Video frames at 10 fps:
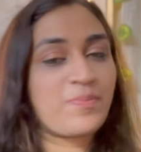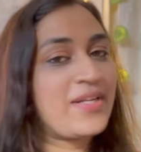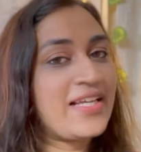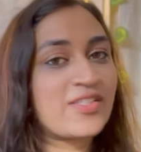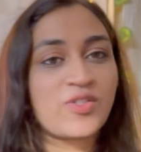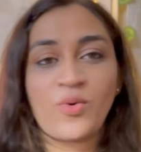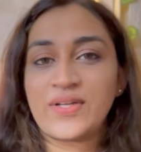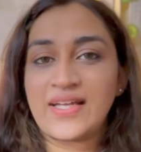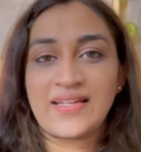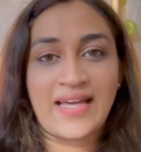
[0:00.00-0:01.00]
Please
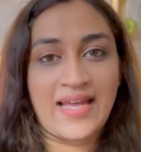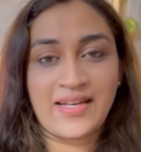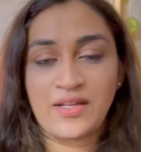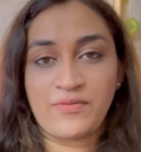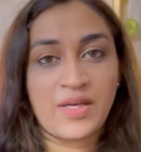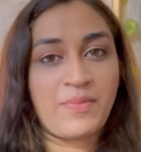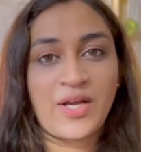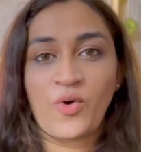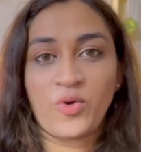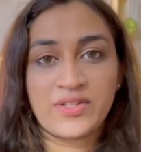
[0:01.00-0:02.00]
don't get carried away by
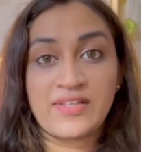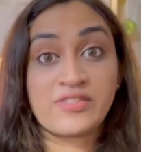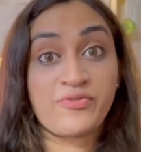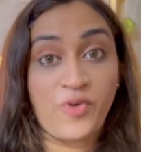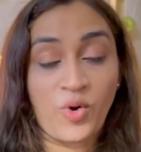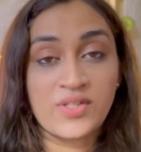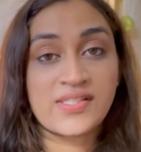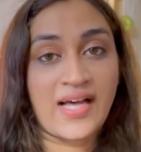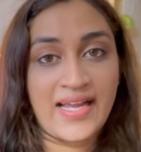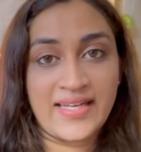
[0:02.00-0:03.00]
all these
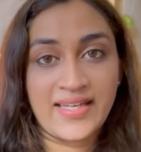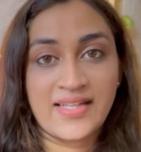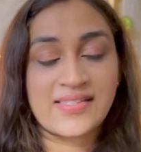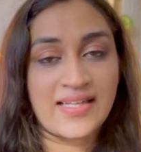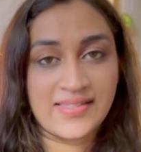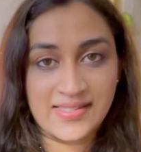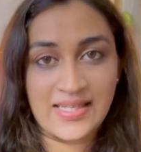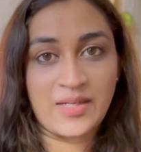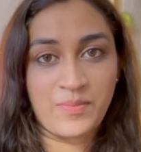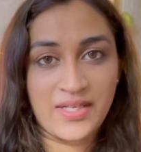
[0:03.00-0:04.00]
false ideas and
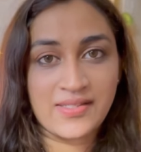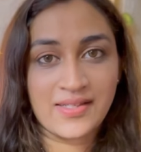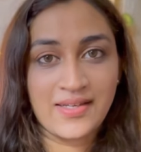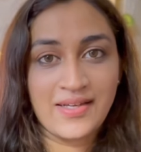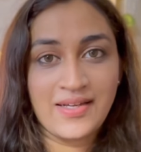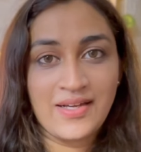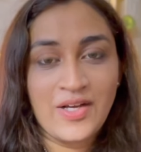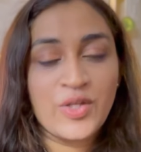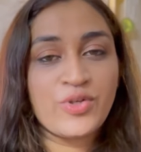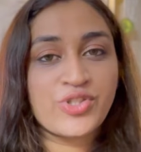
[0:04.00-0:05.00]
statement.
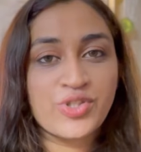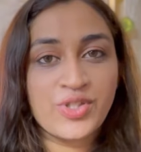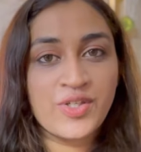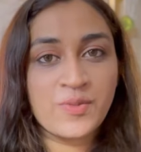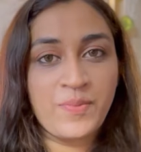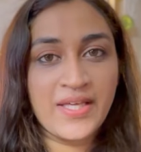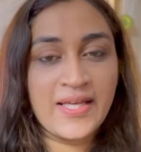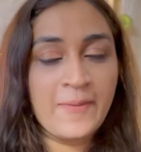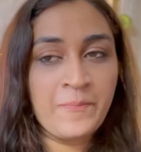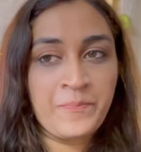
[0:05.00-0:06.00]
You shouldn't be